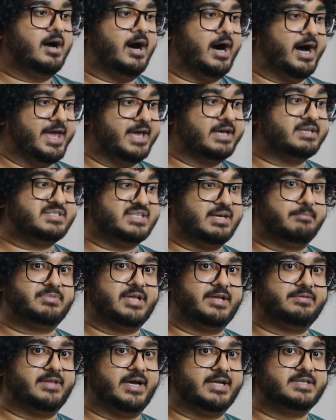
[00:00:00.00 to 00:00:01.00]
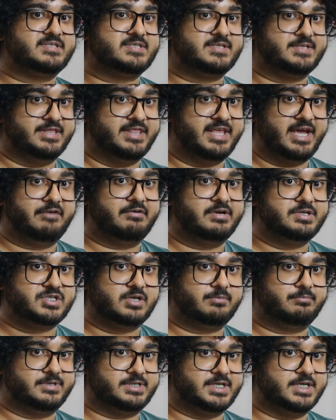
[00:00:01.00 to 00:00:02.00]
I accept that that's their
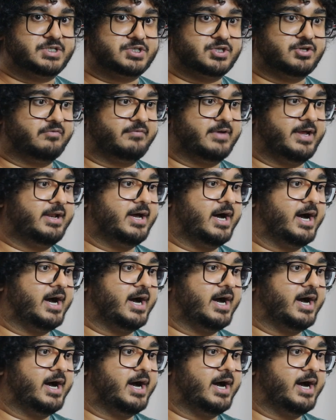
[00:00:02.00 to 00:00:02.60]
interpretation of it.